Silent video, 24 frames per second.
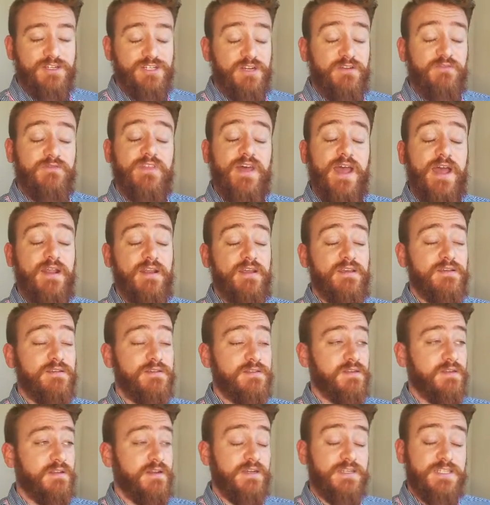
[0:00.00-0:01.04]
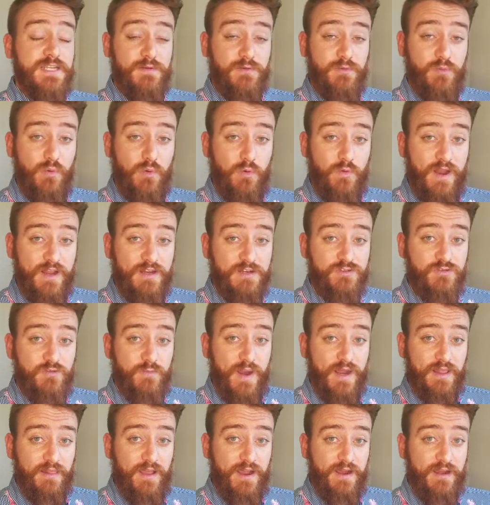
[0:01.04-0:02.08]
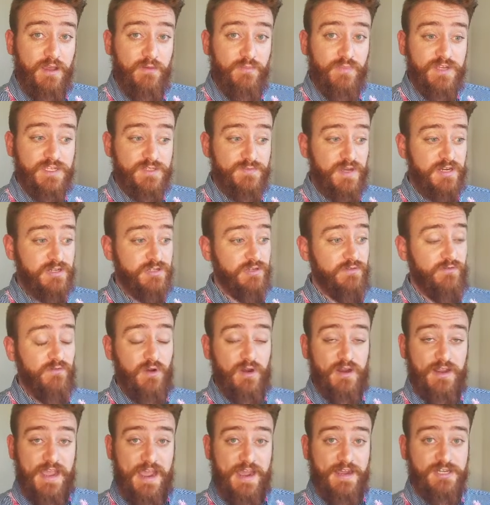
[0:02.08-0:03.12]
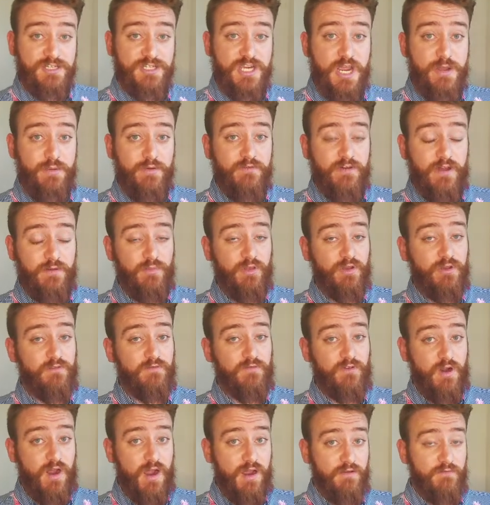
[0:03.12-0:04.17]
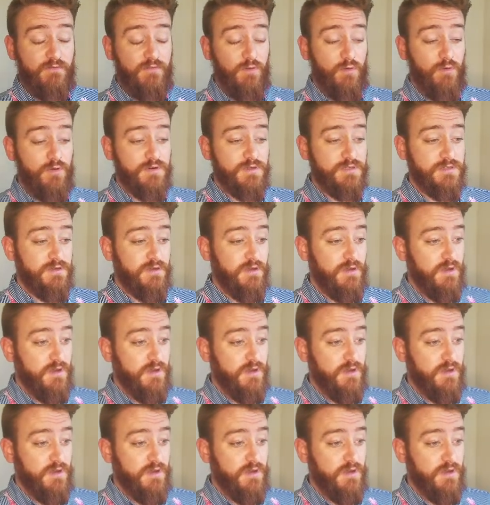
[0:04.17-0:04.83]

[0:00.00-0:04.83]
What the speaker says: And if that is an acceptable range for my lineup, especially for a cash game, if I'm looking for high floors,